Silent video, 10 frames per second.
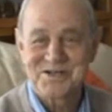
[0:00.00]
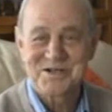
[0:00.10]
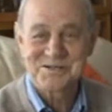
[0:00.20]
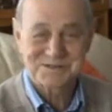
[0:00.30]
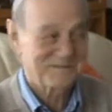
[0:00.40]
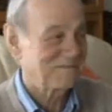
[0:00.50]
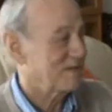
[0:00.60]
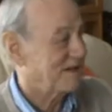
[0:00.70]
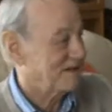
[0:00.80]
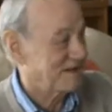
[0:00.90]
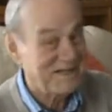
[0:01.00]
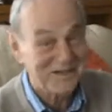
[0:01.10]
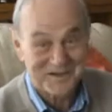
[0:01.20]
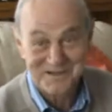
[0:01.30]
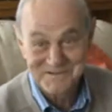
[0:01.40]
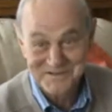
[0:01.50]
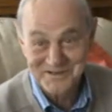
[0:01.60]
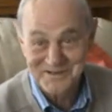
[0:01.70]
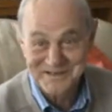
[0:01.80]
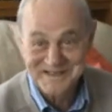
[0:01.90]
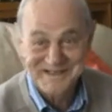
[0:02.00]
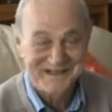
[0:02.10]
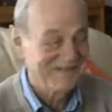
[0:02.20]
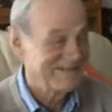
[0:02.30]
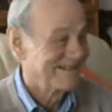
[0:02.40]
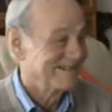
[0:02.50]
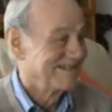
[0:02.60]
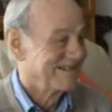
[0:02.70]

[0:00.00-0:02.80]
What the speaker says: classed as a bloody hero, wasn't I, you know?